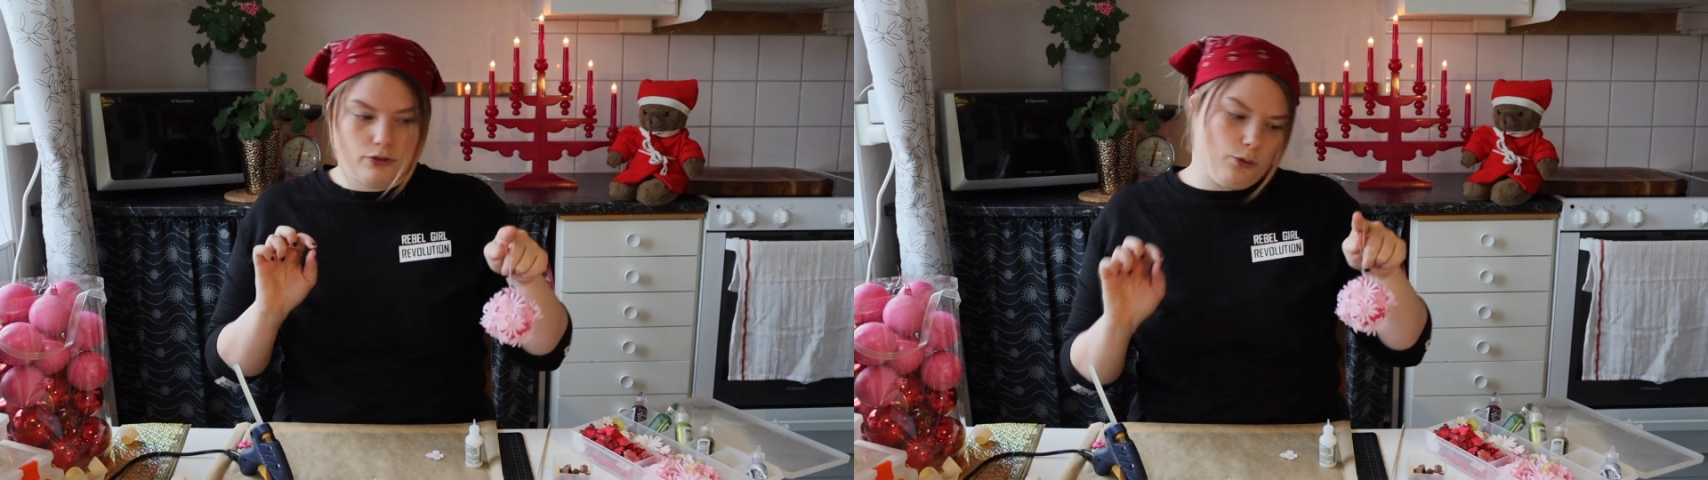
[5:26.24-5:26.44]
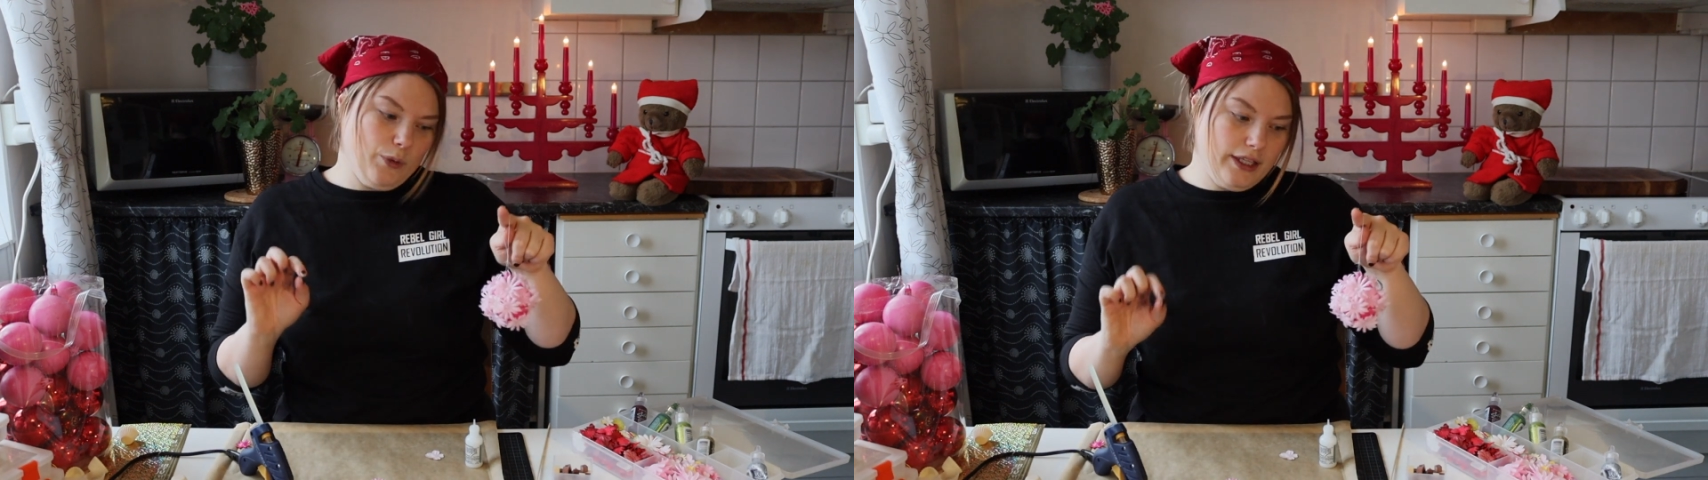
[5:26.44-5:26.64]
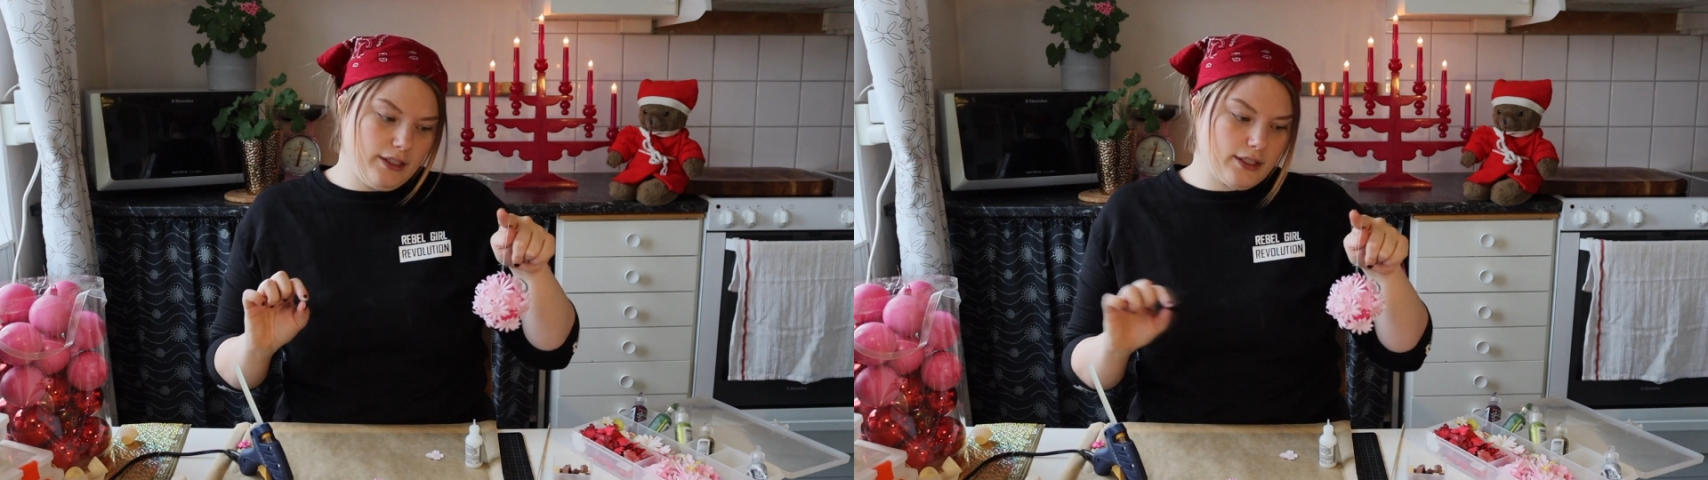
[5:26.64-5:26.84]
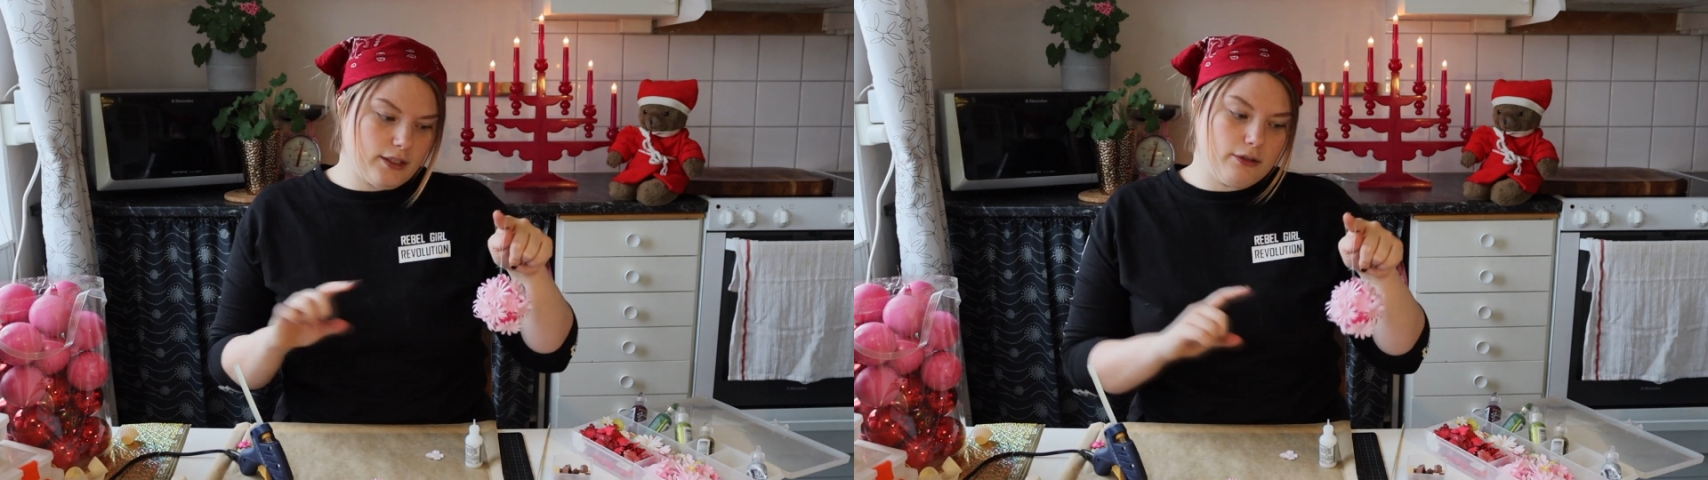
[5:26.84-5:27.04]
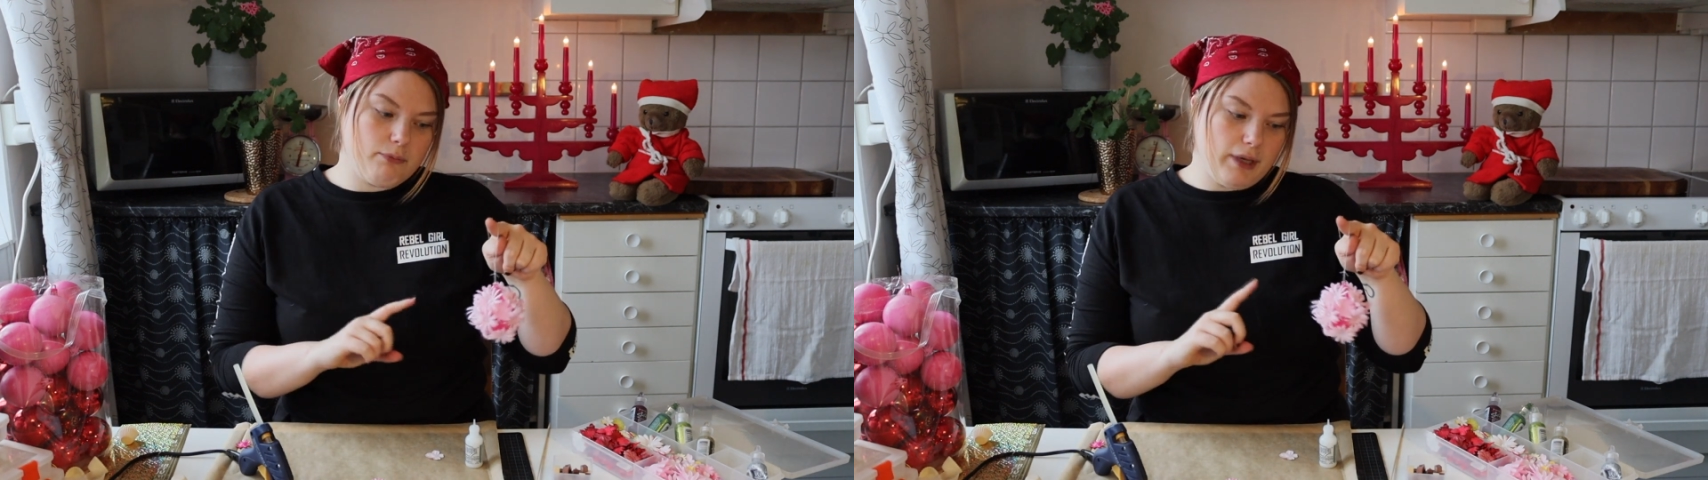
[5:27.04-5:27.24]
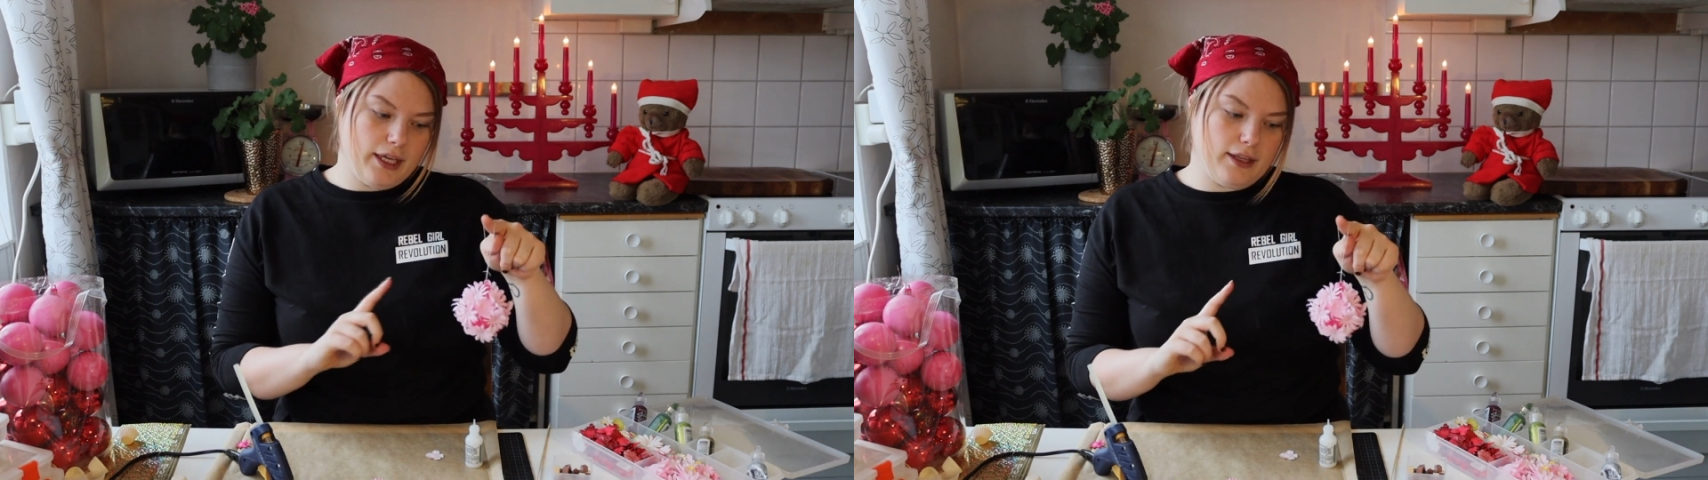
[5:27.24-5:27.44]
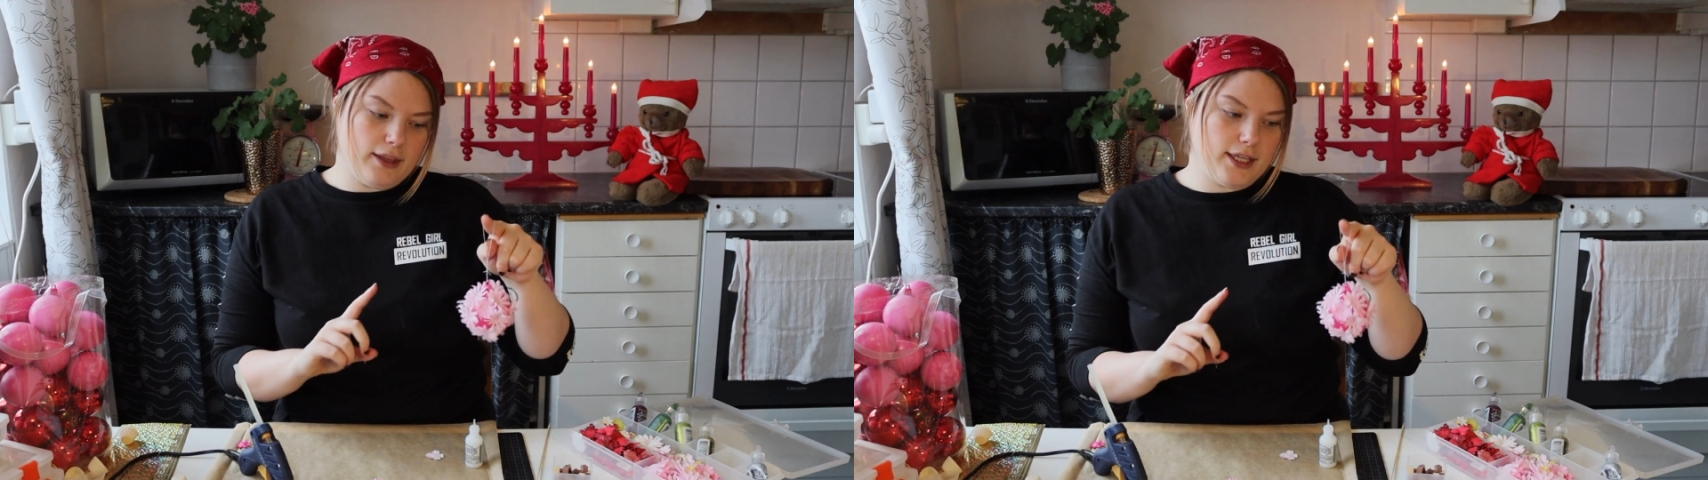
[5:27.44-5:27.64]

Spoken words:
once making